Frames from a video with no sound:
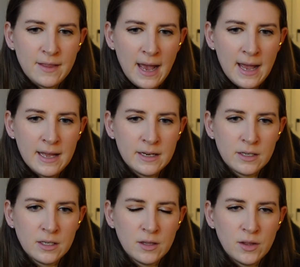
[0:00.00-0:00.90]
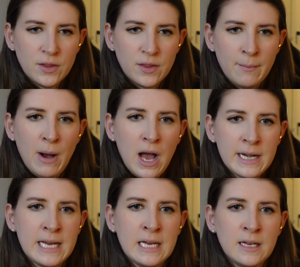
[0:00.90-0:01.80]
that the
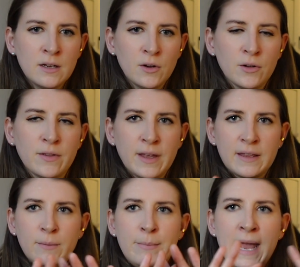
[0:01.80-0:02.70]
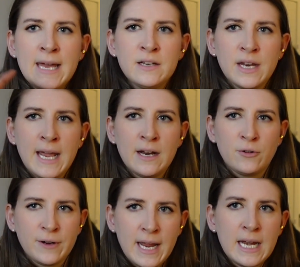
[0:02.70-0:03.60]
body, or like the band that I had
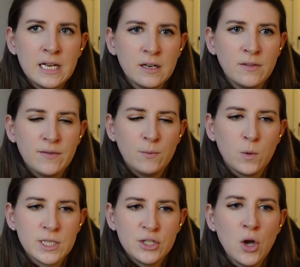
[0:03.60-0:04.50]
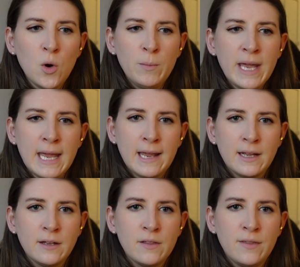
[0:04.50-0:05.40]
created, was so
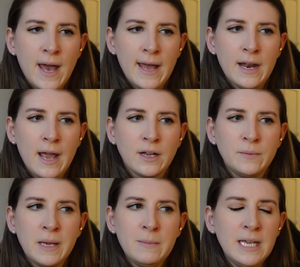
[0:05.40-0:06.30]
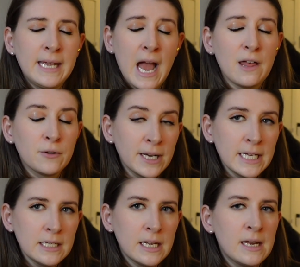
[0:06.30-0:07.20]
big that I could maybe gather
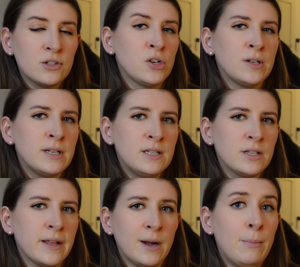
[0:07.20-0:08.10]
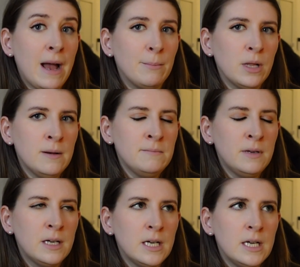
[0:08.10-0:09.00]
it and turn it into like a peplum.
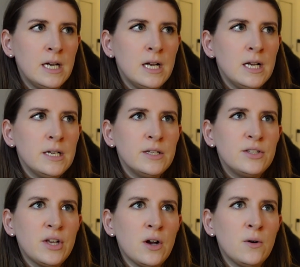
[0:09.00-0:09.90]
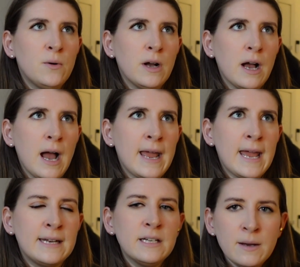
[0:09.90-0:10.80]
So I
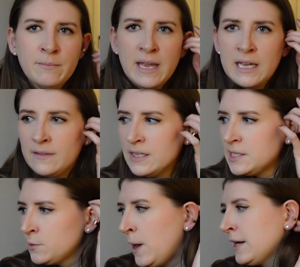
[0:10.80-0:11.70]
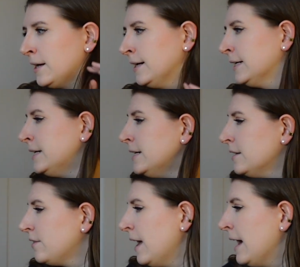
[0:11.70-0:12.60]
ended up making this sweater
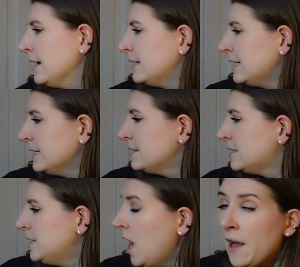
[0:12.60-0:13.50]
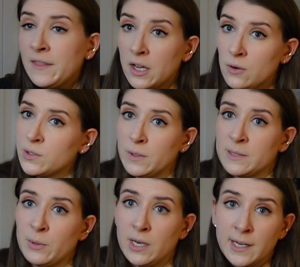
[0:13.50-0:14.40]
that is not the Ghost
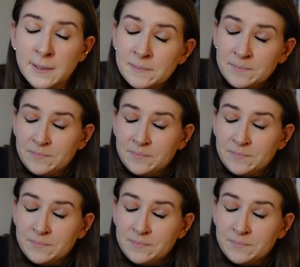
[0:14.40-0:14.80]
Whisperer,